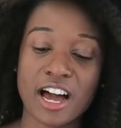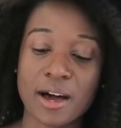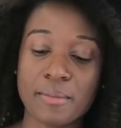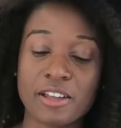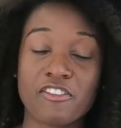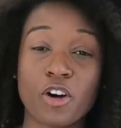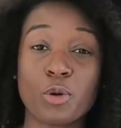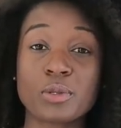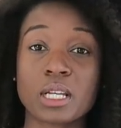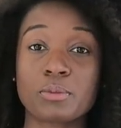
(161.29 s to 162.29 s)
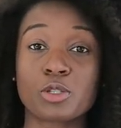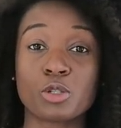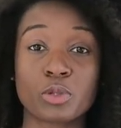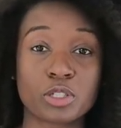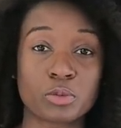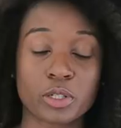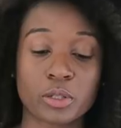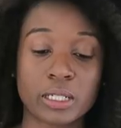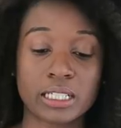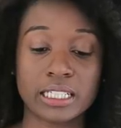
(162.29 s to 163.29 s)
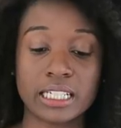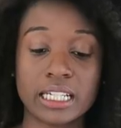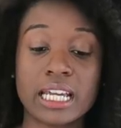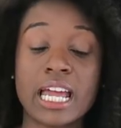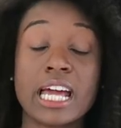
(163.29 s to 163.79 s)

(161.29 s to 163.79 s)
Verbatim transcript: Um, it foams up super duper quickly